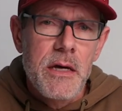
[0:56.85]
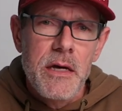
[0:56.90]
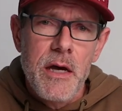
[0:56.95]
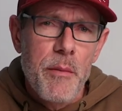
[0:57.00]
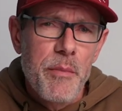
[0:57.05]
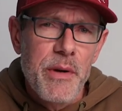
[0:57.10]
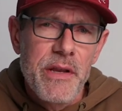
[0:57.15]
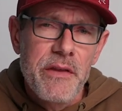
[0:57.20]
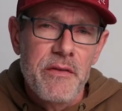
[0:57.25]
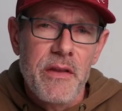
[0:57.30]

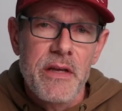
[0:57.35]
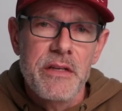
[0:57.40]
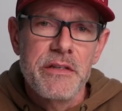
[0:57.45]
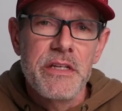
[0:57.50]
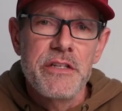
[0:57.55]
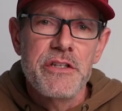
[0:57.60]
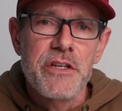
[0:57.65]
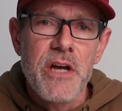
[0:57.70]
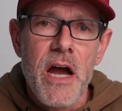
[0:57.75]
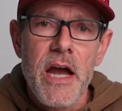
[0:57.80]
Companies like
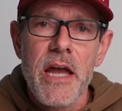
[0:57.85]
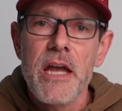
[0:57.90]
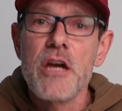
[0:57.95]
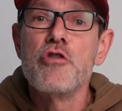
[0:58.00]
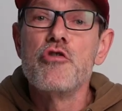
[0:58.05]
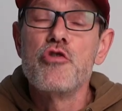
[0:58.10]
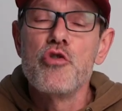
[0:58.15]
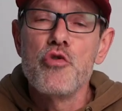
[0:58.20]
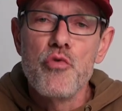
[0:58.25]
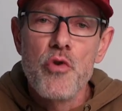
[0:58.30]
DJI
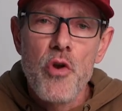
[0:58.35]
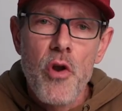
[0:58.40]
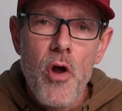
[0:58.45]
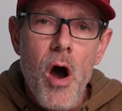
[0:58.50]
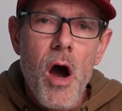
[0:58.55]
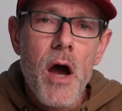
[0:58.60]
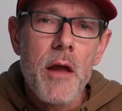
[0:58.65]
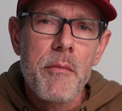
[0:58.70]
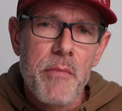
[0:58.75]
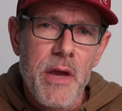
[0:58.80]
do
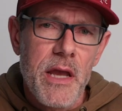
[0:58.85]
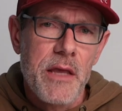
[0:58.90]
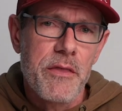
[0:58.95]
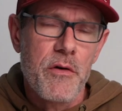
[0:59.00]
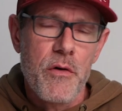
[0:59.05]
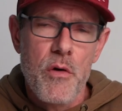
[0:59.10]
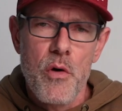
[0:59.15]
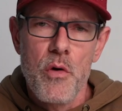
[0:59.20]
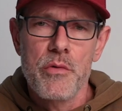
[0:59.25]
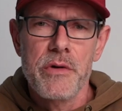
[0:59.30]
not make
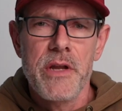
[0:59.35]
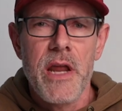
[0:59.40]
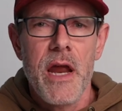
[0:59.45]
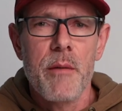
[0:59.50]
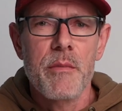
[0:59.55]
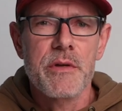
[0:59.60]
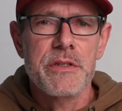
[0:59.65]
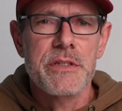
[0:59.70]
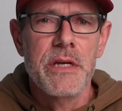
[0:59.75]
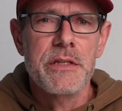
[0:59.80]
their own
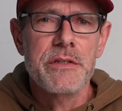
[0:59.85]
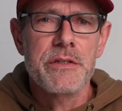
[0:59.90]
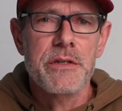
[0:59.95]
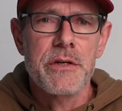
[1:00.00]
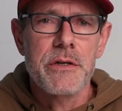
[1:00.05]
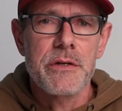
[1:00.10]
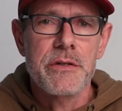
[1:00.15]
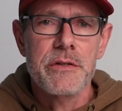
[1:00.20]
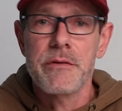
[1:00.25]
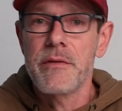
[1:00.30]
camera
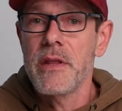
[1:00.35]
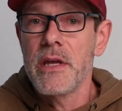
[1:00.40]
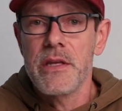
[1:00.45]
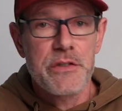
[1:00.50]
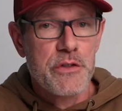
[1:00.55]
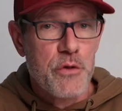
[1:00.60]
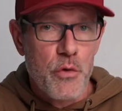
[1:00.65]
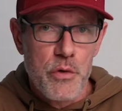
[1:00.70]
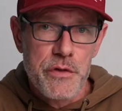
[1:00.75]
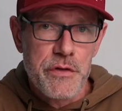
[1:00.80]
sensors. They
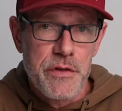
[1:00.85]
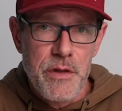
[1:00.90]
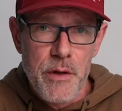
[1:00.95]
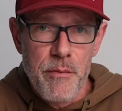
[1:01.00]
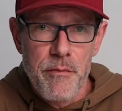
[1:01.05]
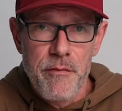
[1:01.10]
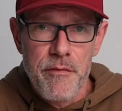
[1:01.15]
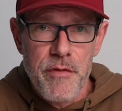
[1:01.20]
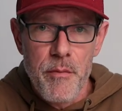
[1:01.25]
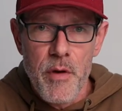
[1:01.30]
source
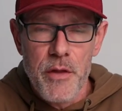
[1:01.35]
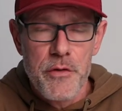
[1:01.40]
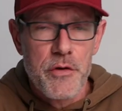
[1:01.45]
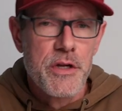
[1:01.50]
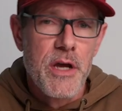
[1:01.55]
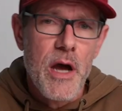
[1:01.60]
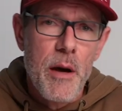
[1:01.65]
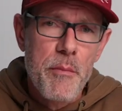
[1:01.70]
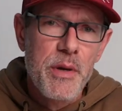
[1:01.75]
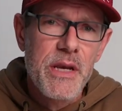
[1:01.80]
them from other
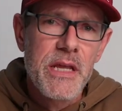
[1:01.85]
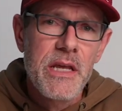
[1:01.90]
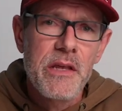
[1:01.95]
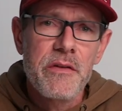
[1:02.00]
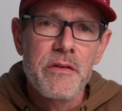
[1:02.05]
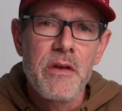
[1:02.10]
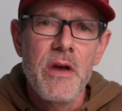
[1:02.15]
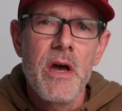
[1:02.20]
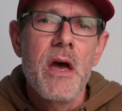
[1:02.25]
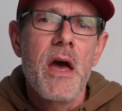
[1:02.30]

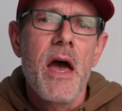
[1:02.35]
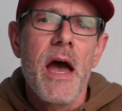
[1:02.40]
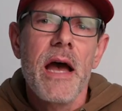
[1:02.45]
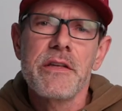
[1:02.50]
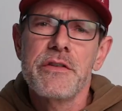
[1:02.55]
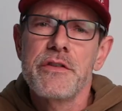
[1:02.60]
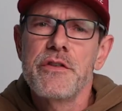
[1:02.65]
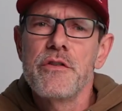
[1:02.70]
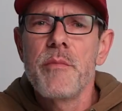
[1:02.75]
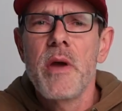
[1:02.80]
companies,
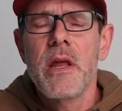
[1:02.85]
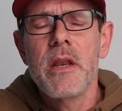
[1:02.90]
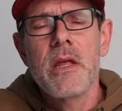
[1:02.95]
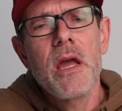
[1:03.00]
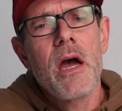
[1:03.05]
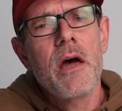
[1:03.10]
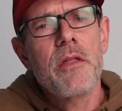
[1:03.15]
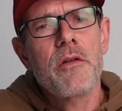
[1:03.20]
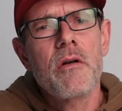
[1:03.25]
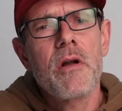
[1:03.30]
as do
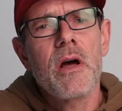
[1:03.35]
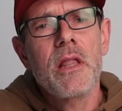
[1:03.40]
many other